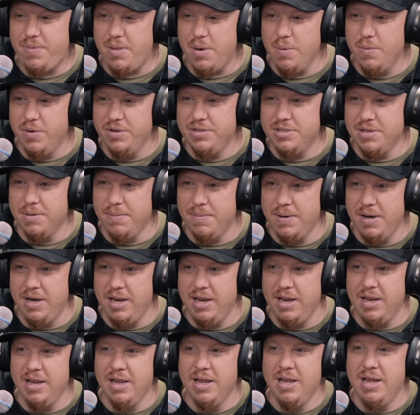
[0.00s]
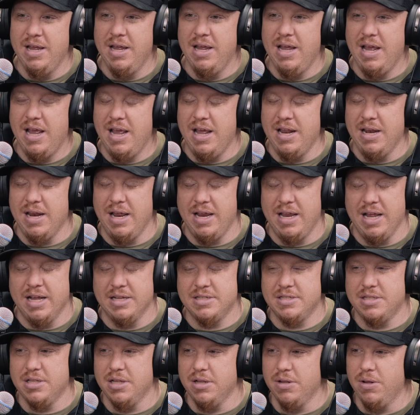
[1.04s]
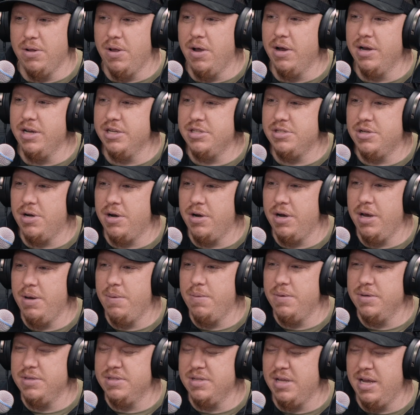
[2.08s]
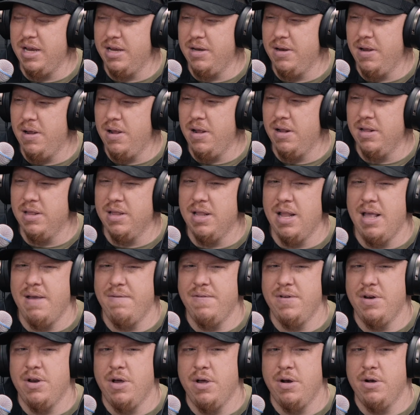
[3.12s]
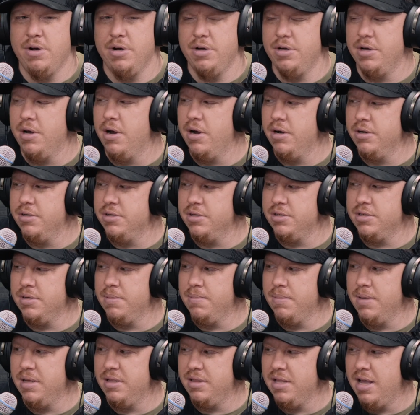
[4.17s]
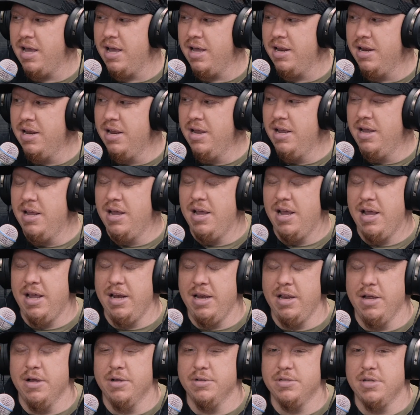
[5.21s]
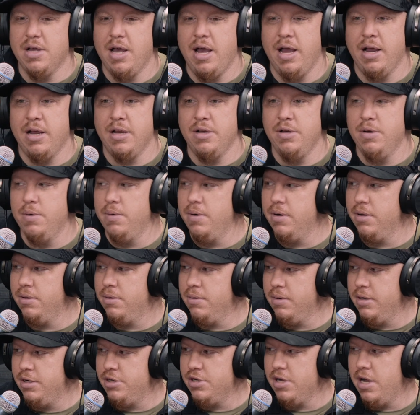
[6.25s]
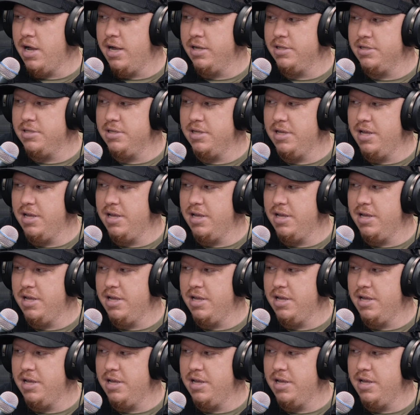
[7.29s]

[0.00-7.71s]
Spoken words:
with somebody, and I guess the longest target was like 1,100 yards or something like that. And he goes, I can do it in 3 shots.